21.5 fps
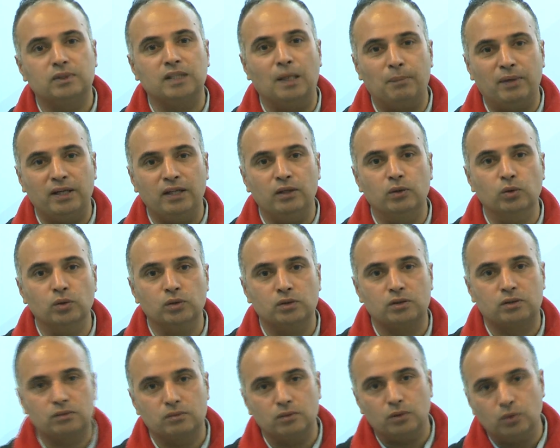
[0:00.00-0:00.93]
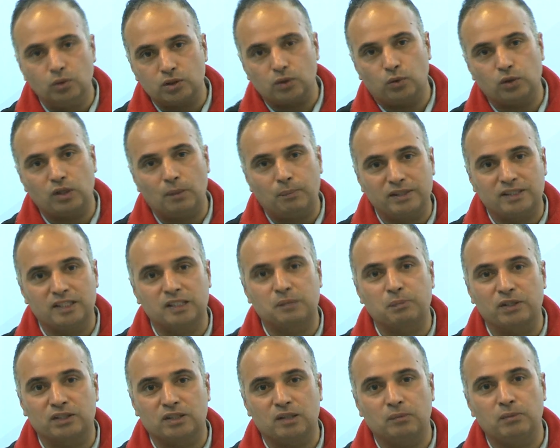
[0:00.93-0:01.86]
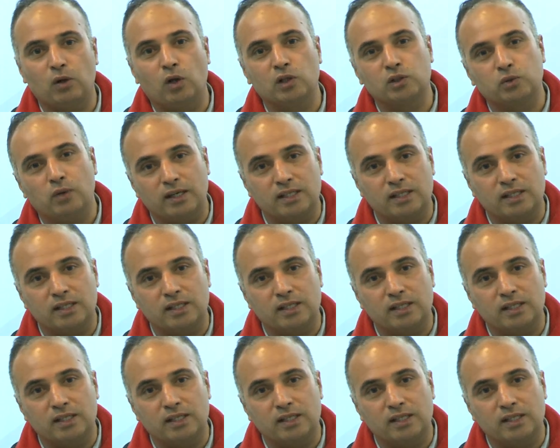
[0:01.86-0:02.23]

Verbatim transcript: somebody who's, who's, who's a business person but also